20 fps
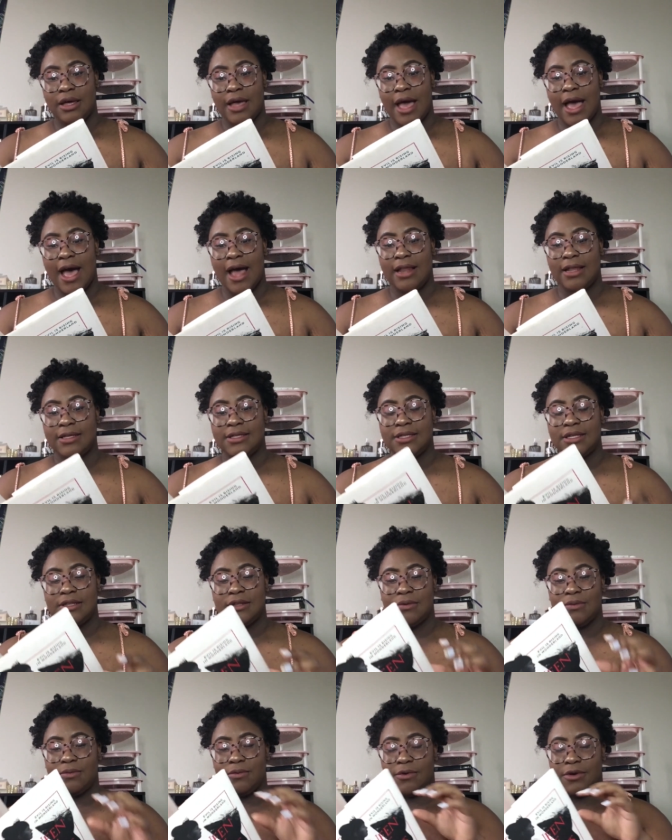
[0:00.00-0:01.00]
Alice in
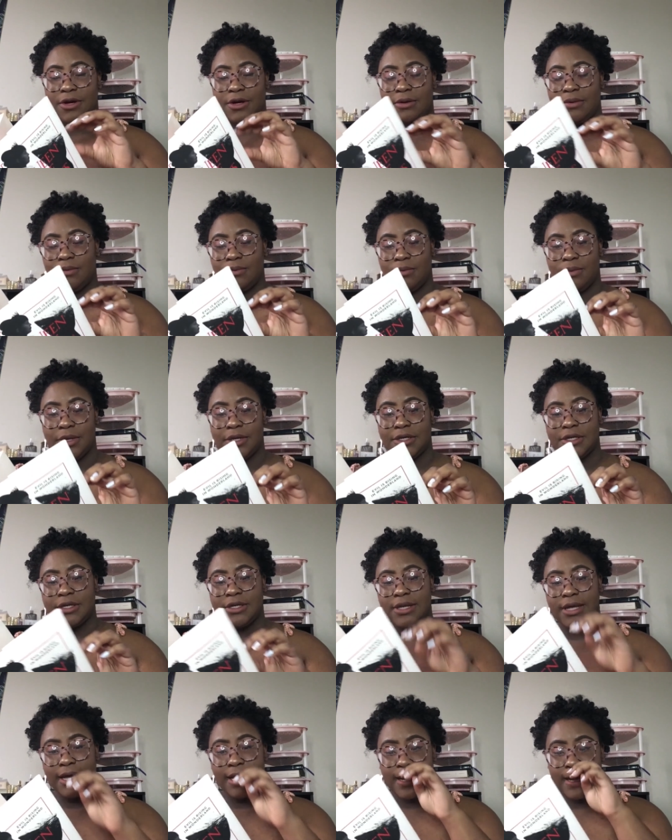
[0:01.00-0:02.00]
the
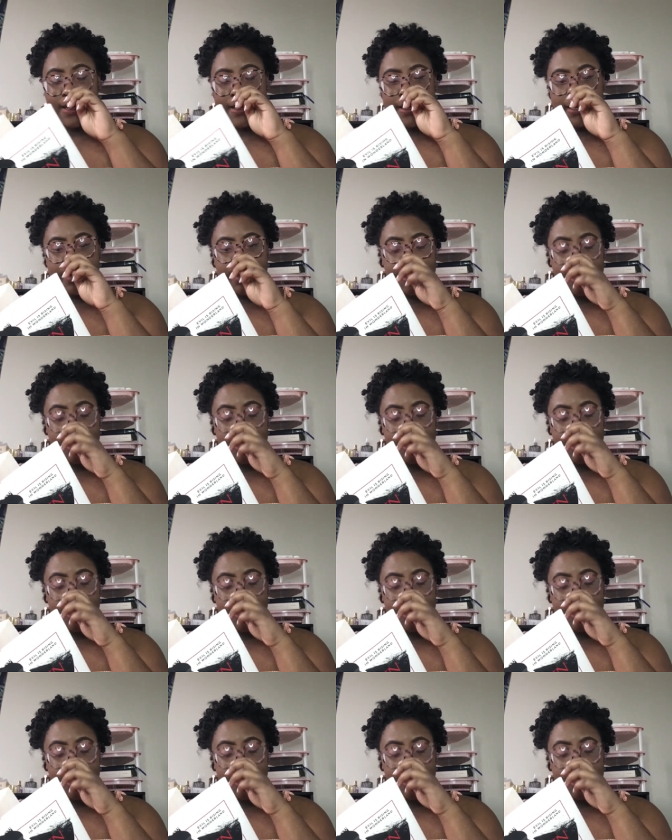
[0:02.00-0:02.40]
Wonderland,